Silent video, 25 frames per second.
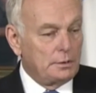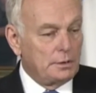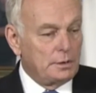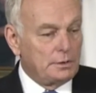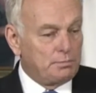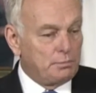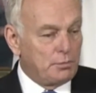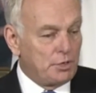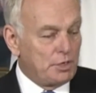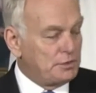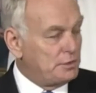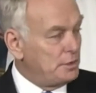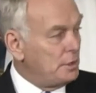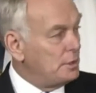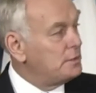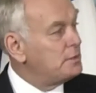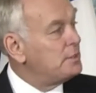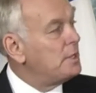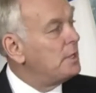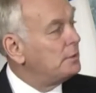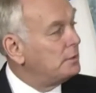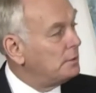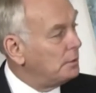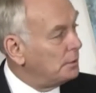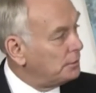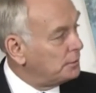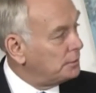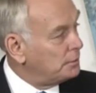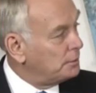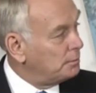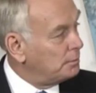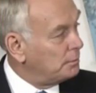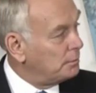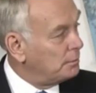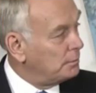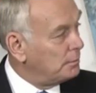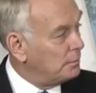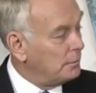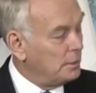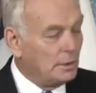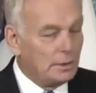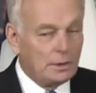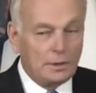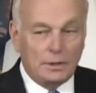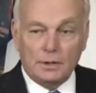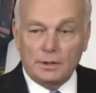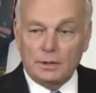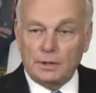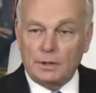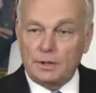President Santos.
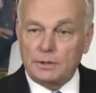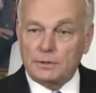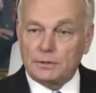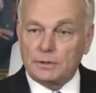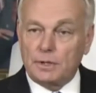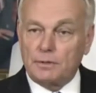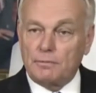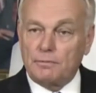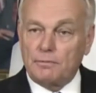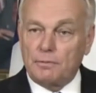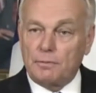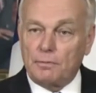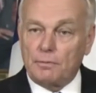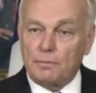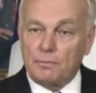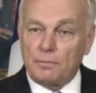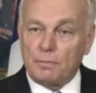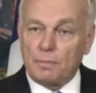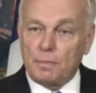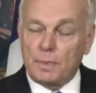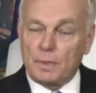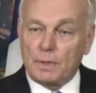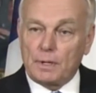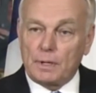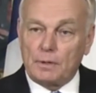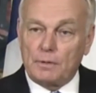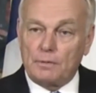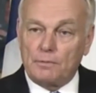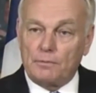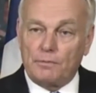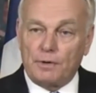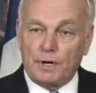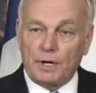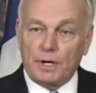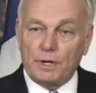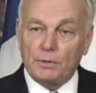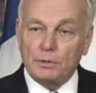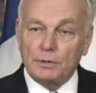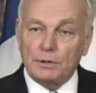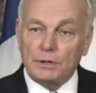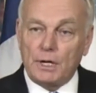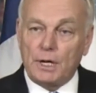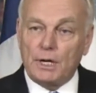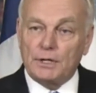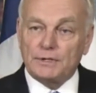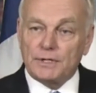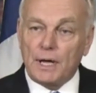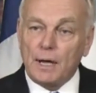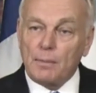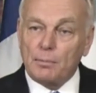It's a very good
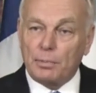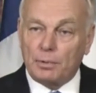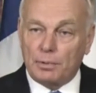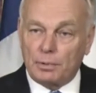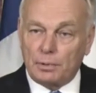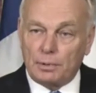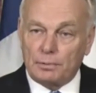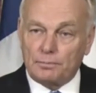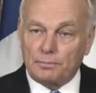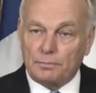example